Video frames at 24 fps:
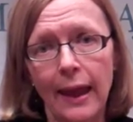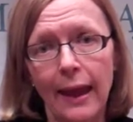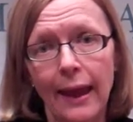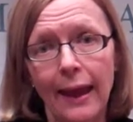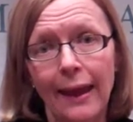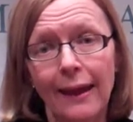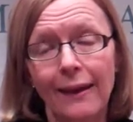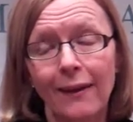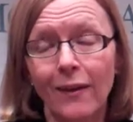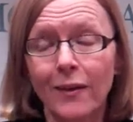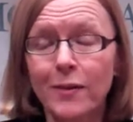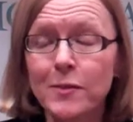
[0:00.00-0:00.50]

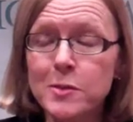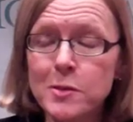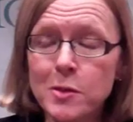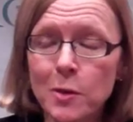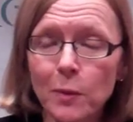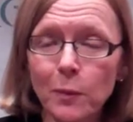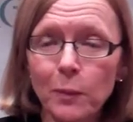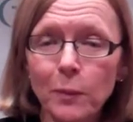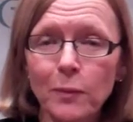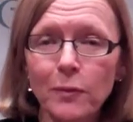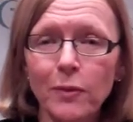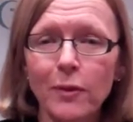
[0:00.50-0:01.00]
And
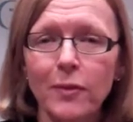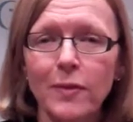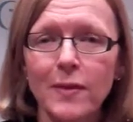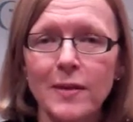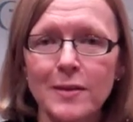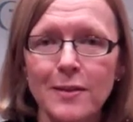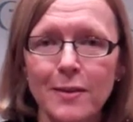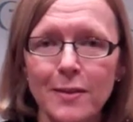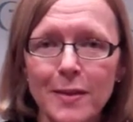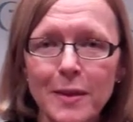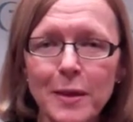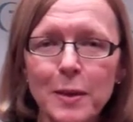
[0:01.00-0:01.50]
also, well, the
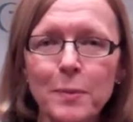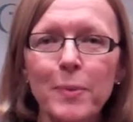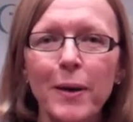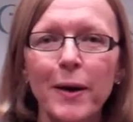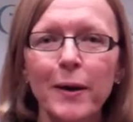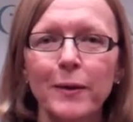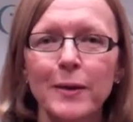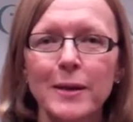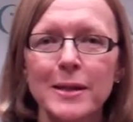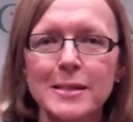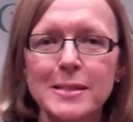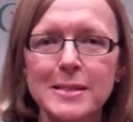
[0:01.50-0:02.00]
thing to think
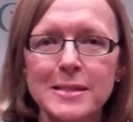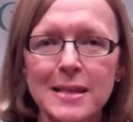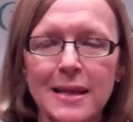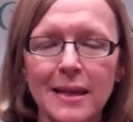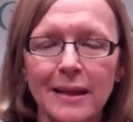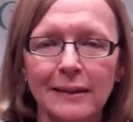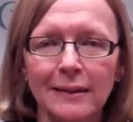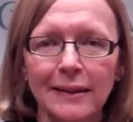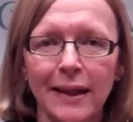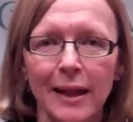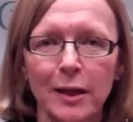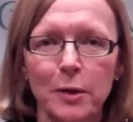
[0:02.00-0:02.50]
about is
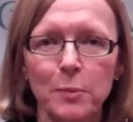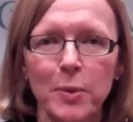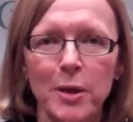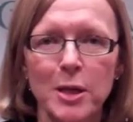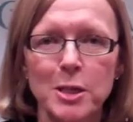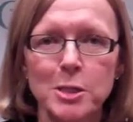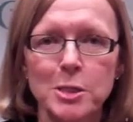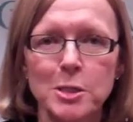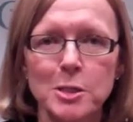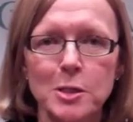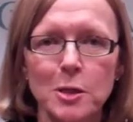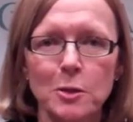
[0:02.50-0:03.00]
a lot of
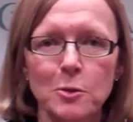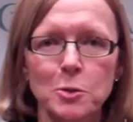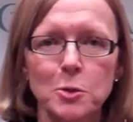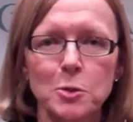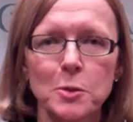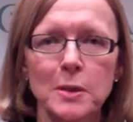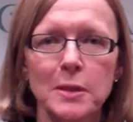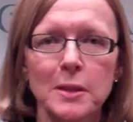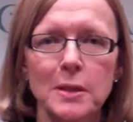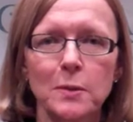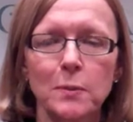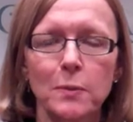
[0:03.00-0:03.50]
patients are
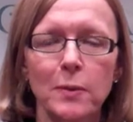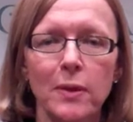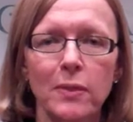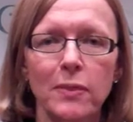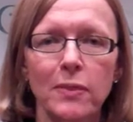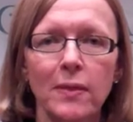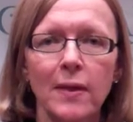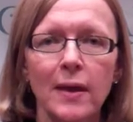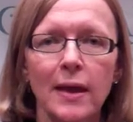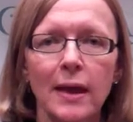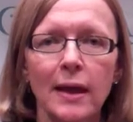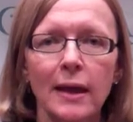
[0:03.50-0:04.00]
treated
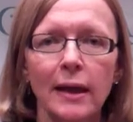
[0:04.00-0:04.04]
with